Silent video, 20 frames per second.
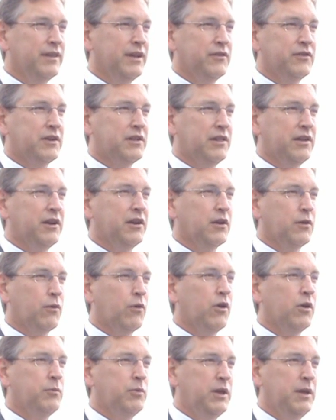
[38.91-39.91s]
They're declaring a
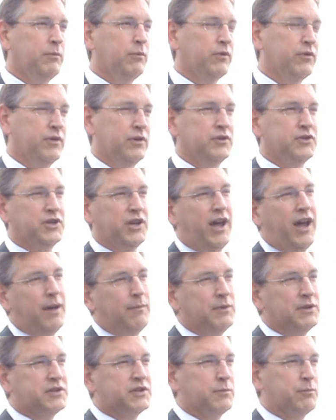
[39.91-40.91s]
war on people. Their
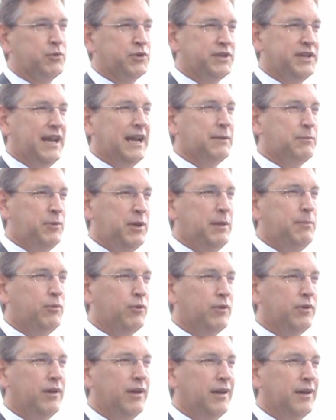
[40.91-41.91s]
job is to protect
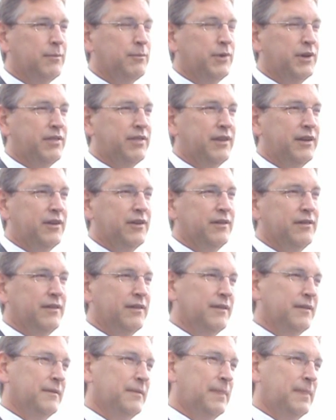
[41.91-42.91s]
people, but they're